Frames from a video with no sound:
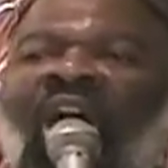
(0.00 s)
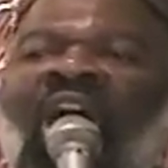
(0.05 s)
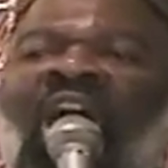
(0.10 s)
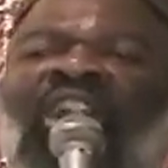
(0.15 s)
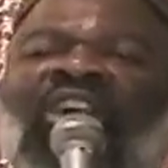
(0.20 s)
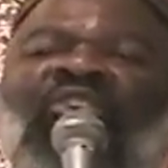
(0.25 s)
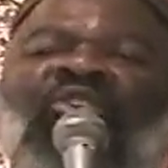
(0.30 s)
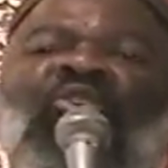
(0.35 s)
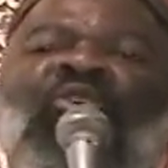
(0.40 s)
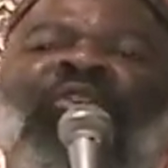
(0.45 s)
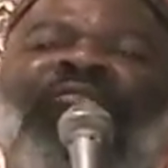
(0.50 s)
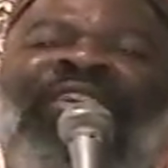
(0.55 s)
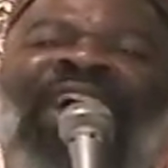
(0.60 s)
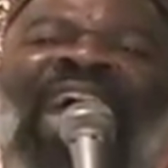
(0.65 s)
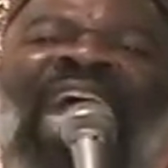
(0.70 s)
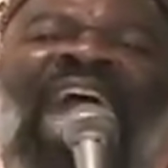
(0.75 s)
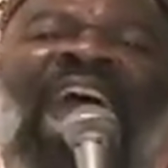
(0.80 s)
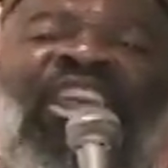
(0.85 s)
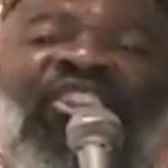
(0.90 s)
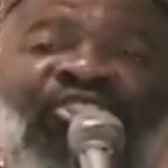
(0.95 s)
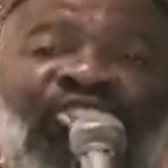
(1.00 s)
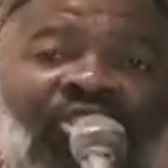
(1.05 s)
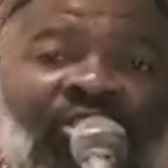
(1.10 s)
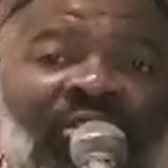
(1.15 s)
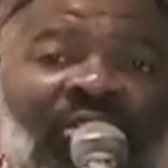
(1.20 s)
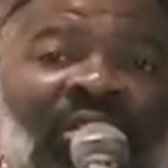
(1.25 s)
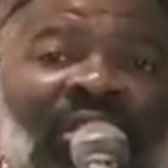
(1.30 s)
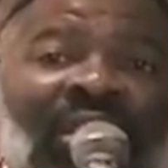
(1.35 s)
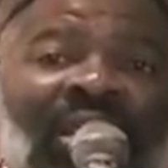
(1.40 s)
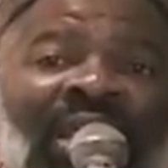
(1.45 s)
article of
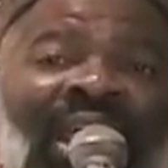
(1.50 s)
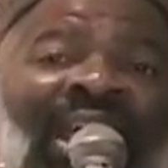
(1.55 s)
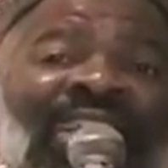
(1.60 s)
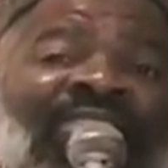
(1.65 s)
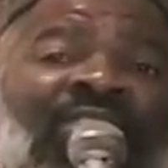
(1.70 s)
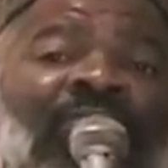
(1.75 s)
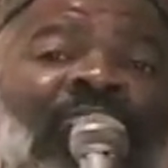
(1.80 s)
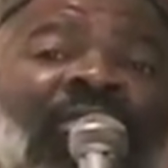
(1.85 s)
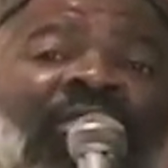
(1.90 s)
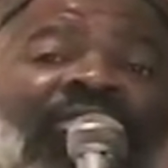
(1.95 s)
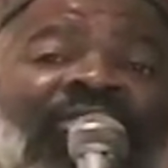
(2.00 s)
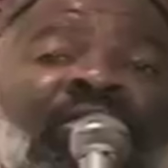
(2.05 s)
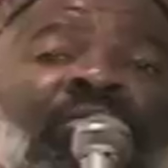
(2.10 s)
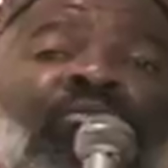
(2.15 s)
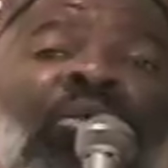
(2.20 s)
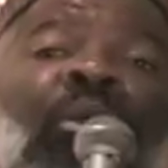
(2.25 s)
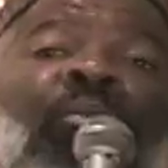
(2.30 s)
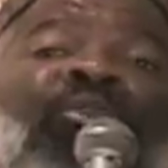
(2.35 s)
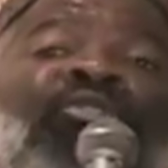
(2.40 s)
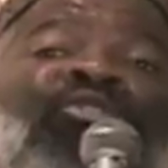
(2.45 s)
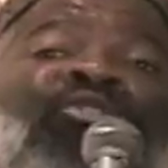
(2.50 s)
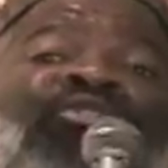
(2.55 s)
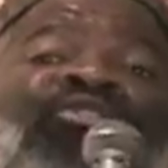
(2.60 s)
action as a Muslim, what would you